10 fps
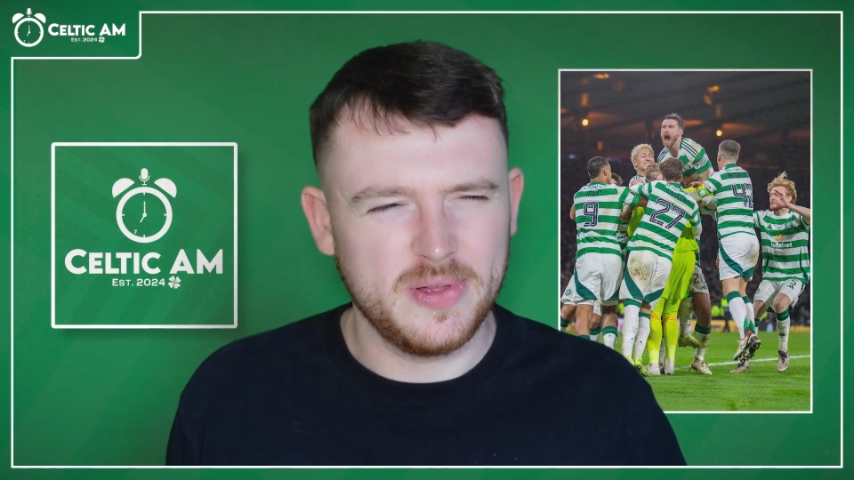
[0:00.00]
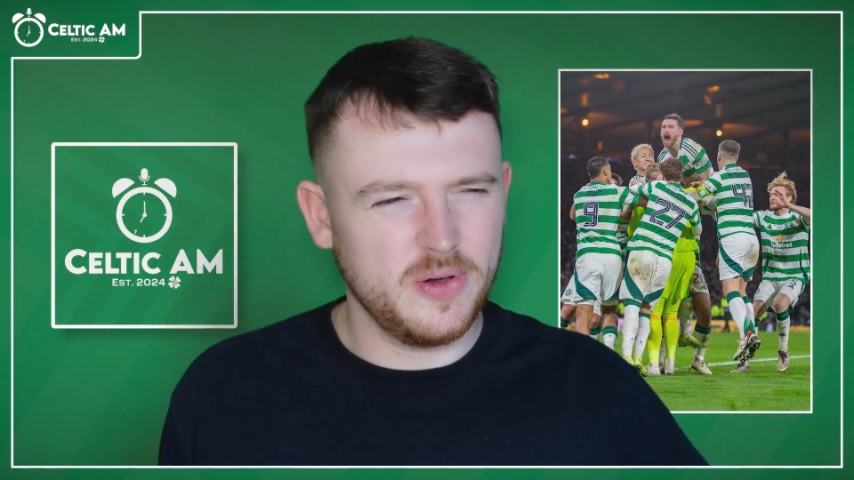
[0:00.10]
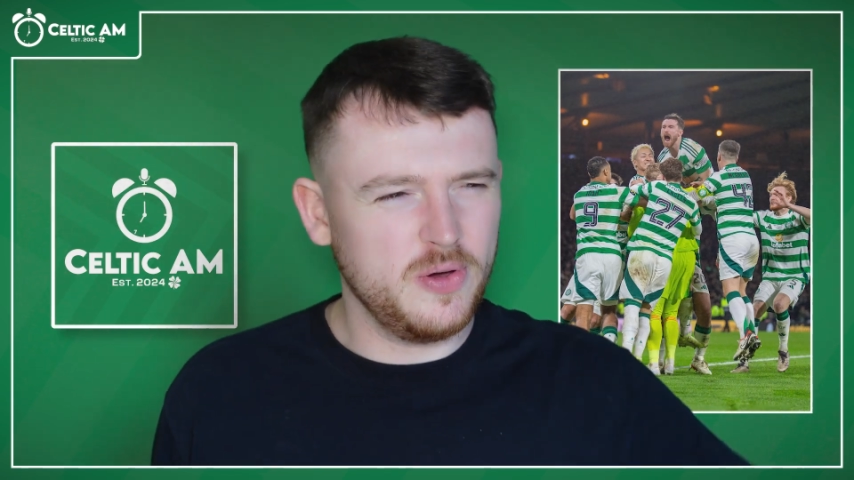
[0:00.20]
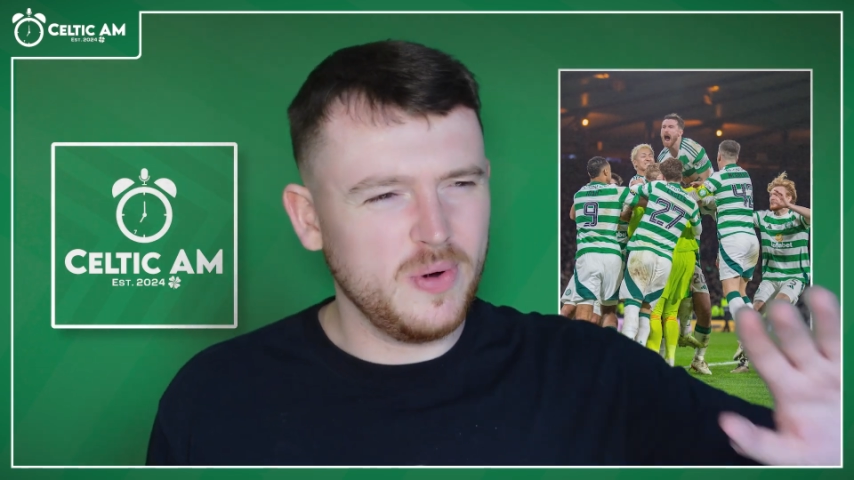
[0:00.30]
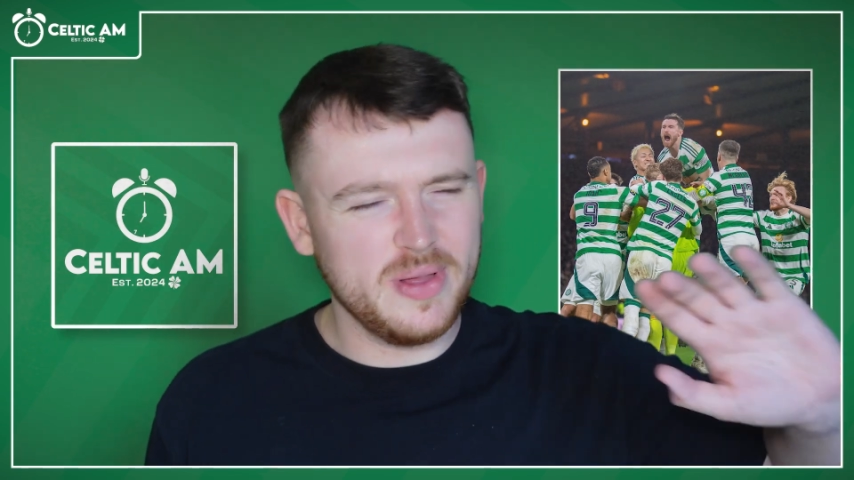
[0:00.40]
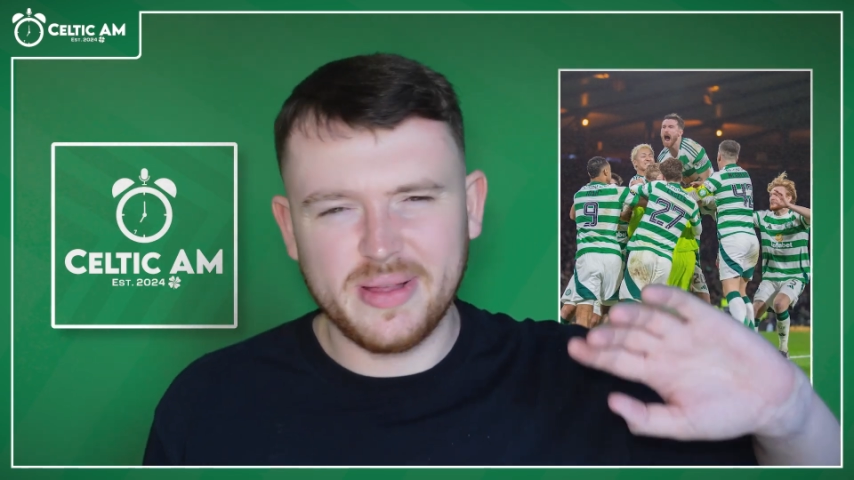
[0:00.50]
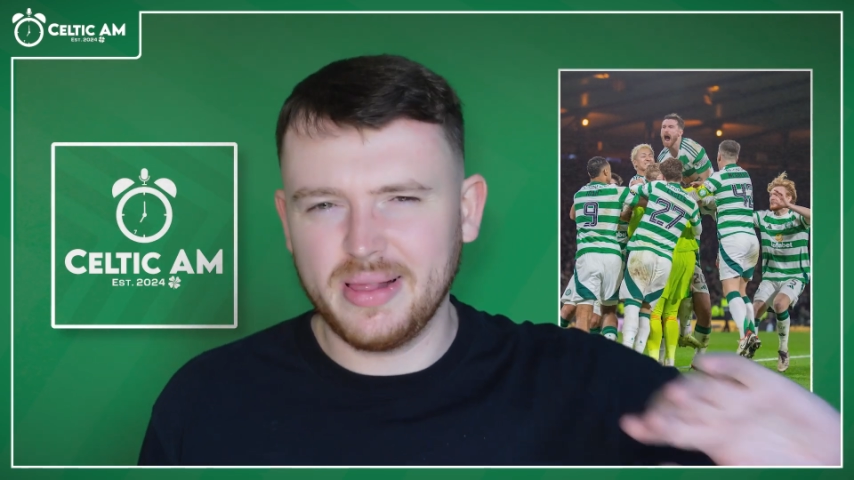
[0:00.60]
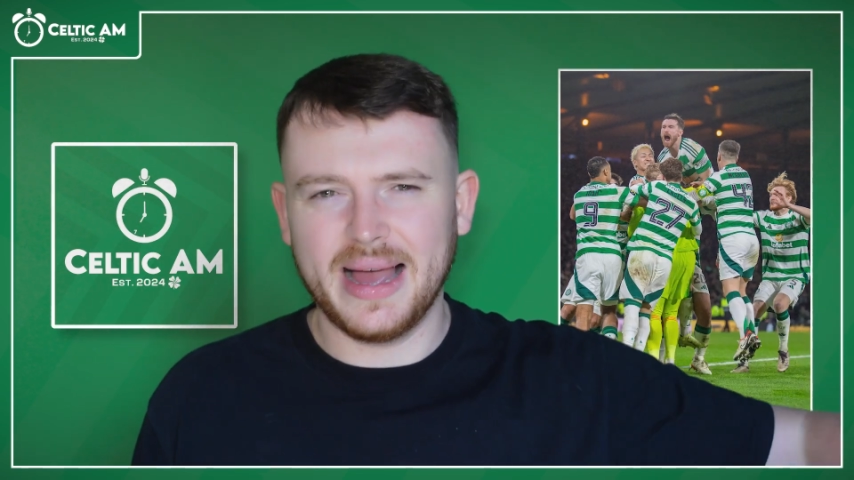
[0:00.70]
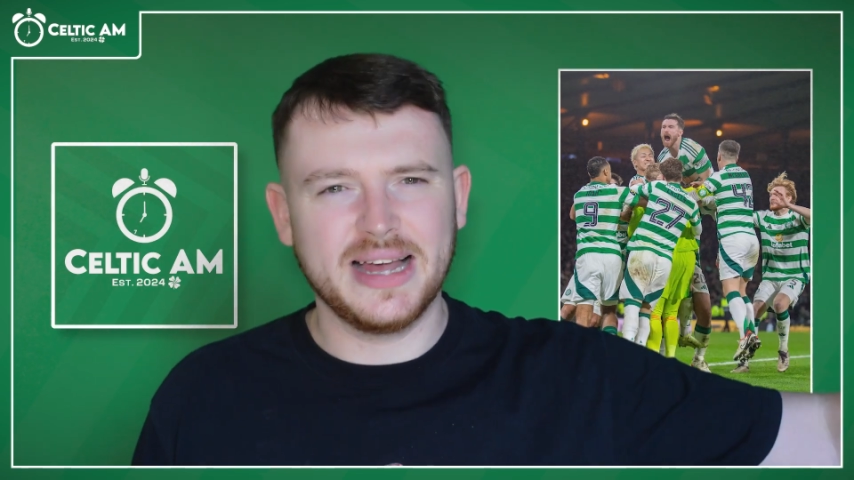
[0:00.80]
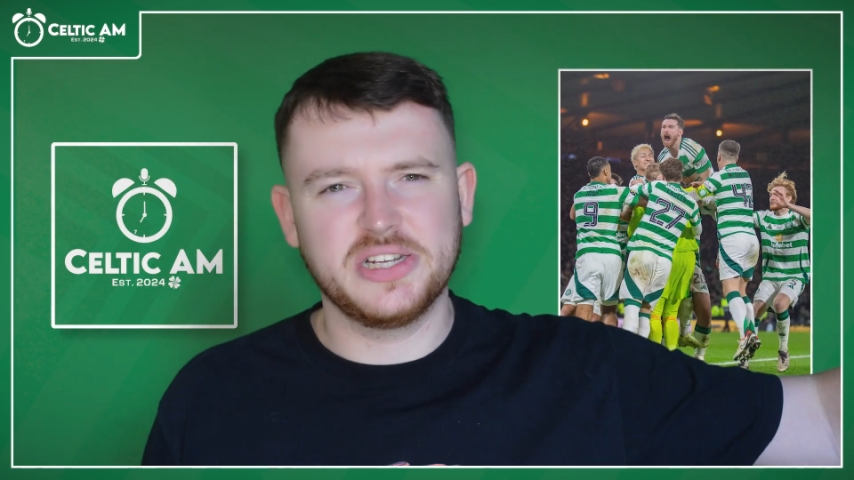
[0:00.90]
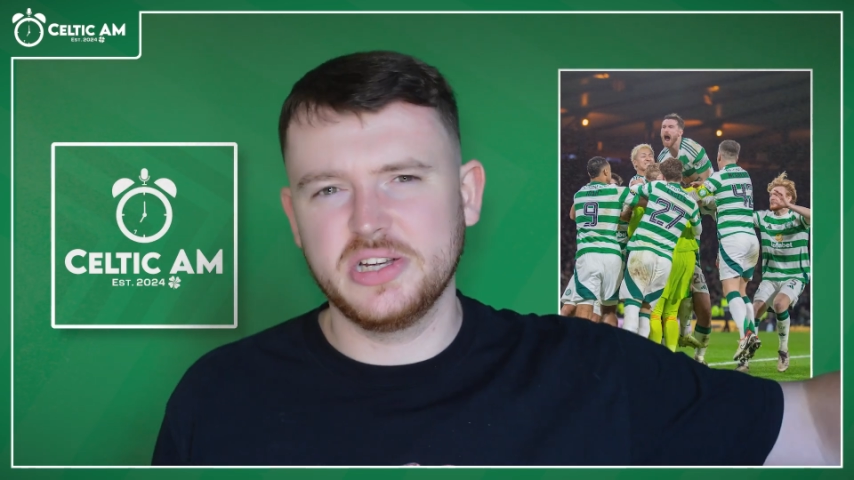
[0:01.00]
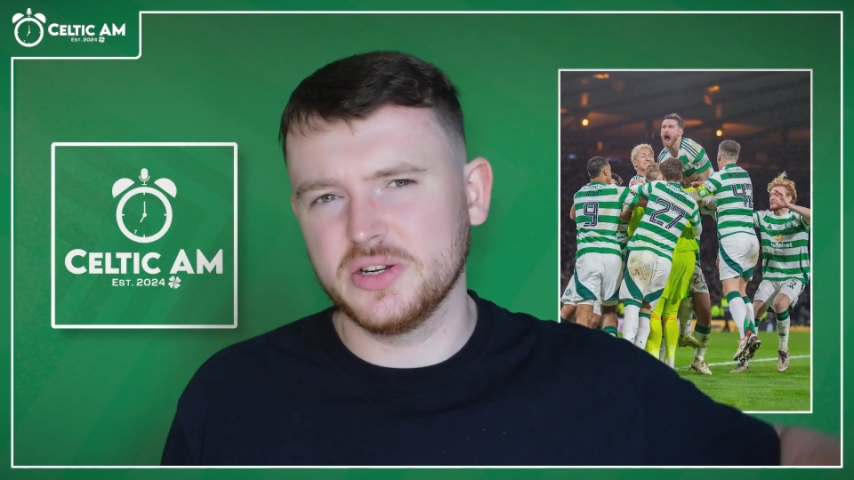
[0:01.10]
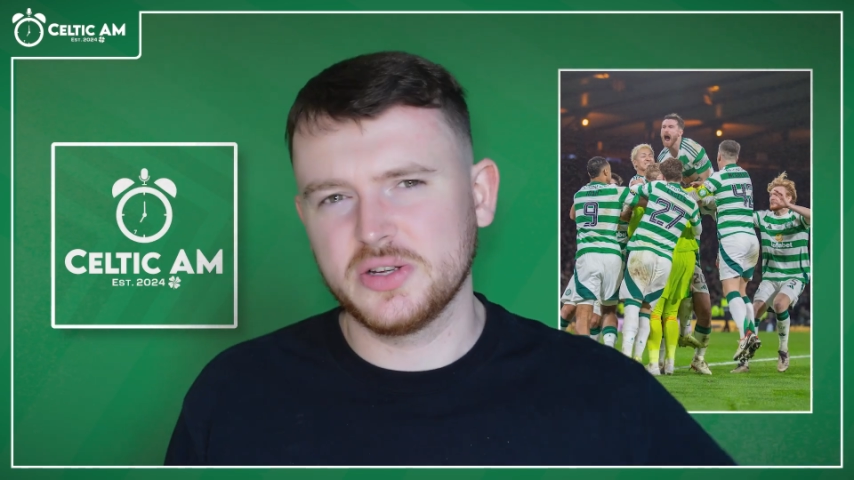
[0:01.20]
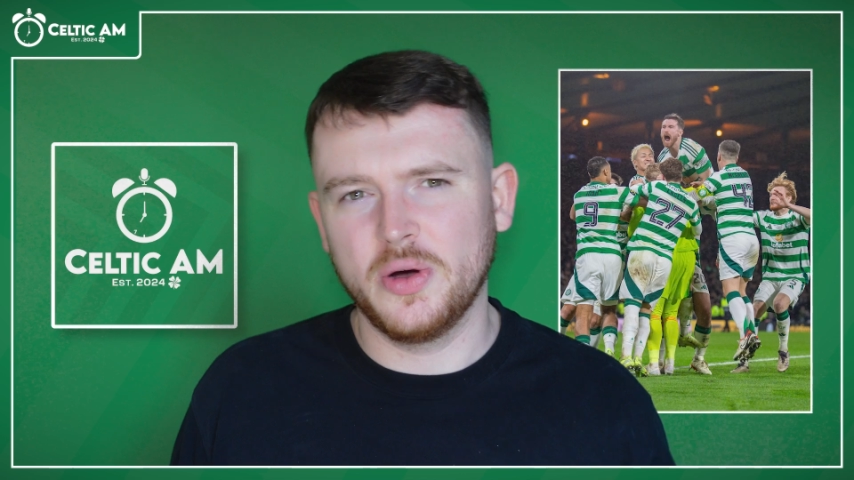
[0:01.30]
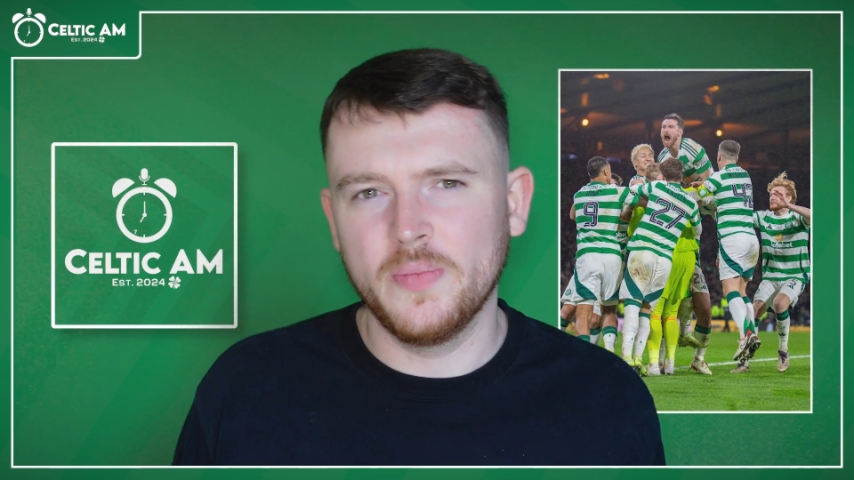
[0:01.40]
So who wants last
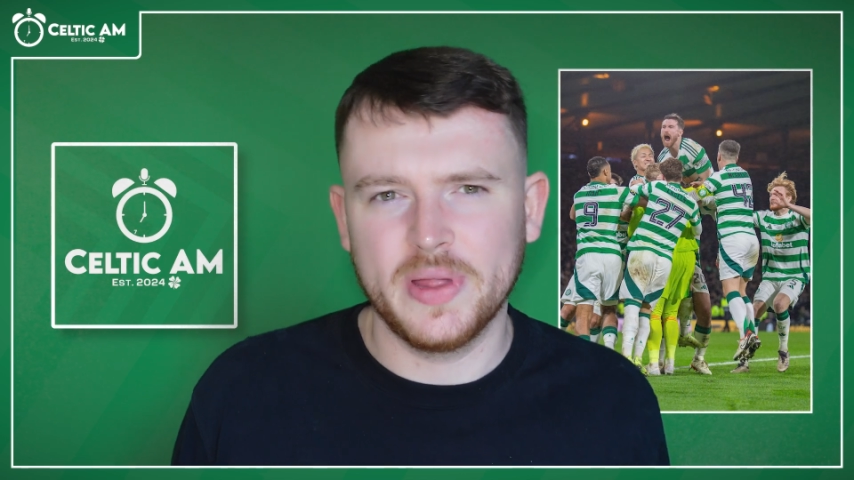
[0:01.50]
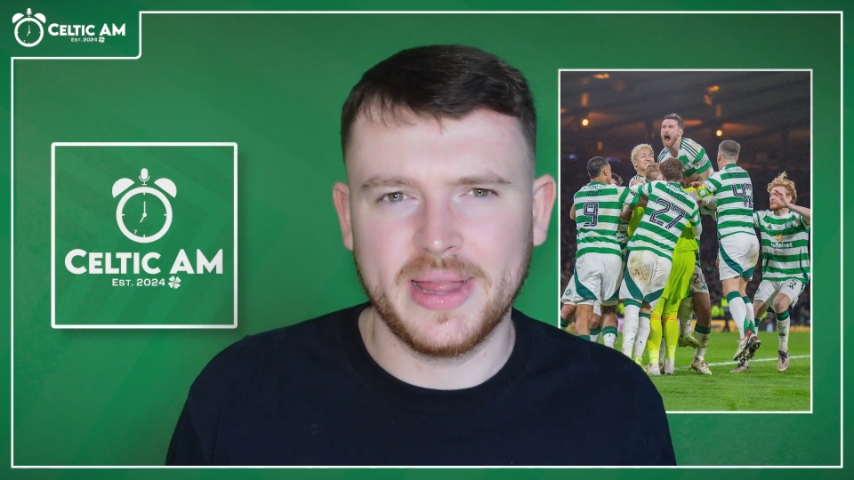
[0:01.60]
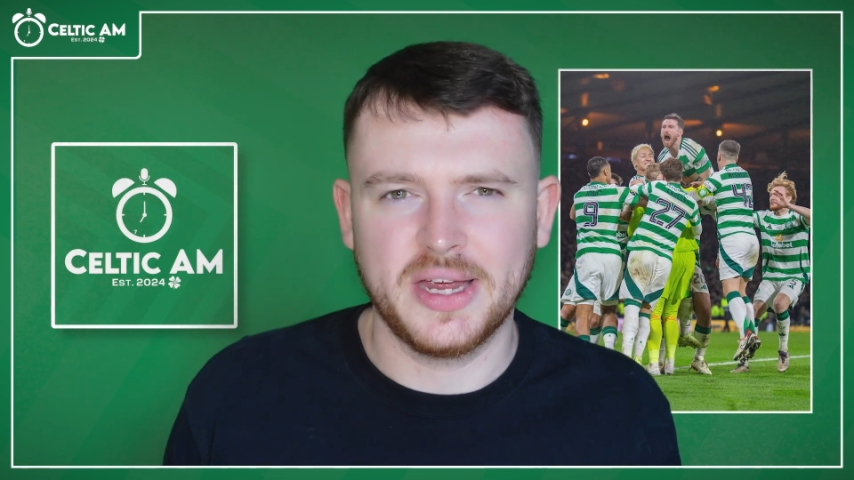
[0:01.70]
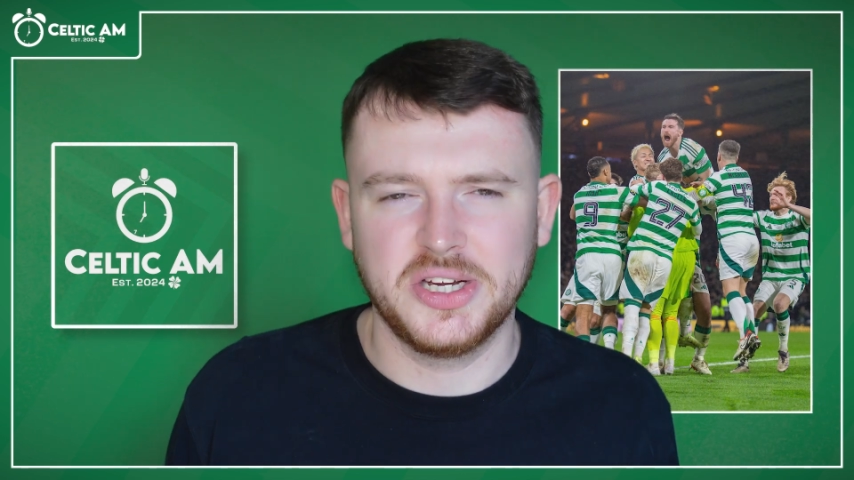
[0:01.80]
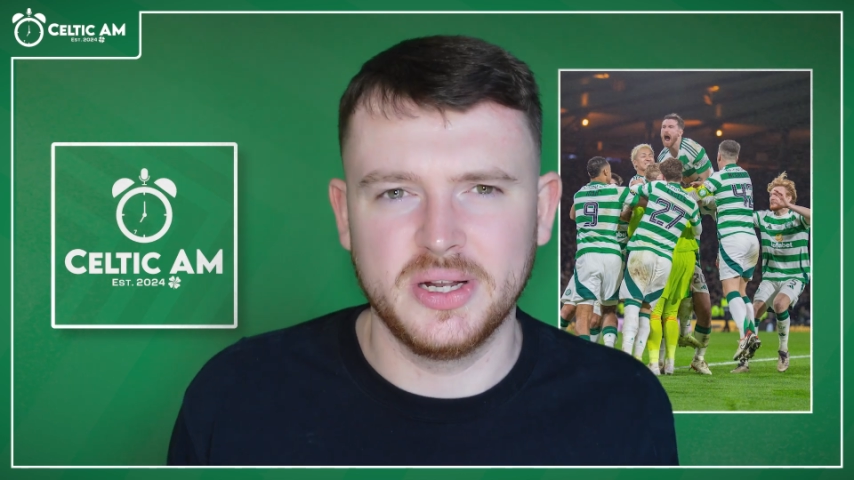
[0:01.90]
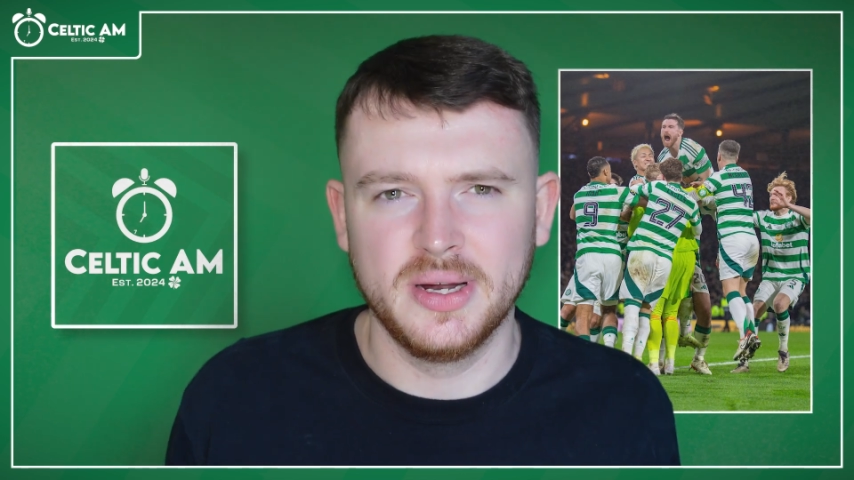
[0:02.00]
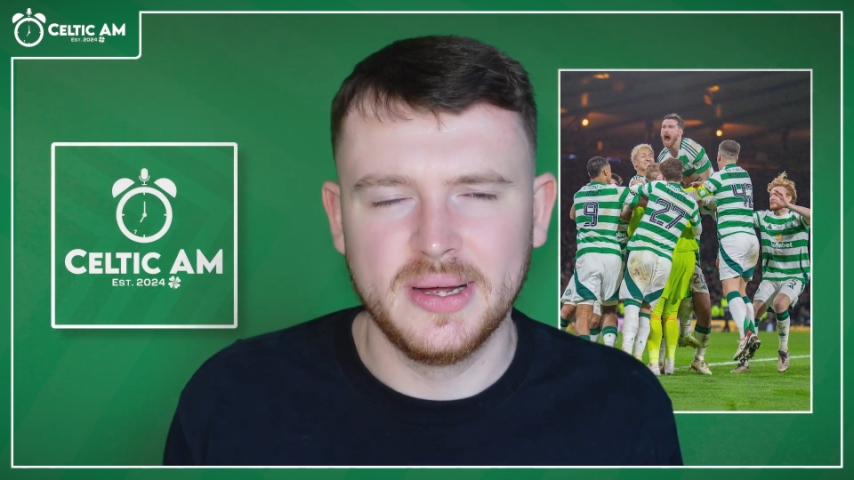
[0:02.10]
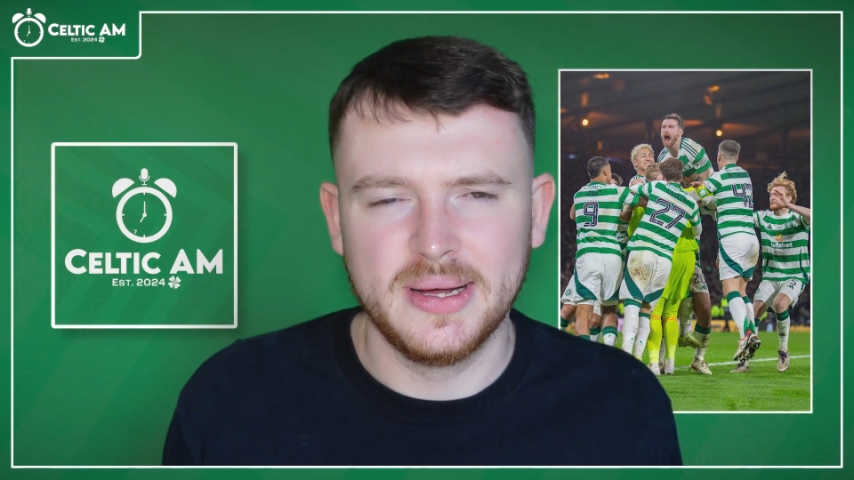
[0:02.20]
year's competition?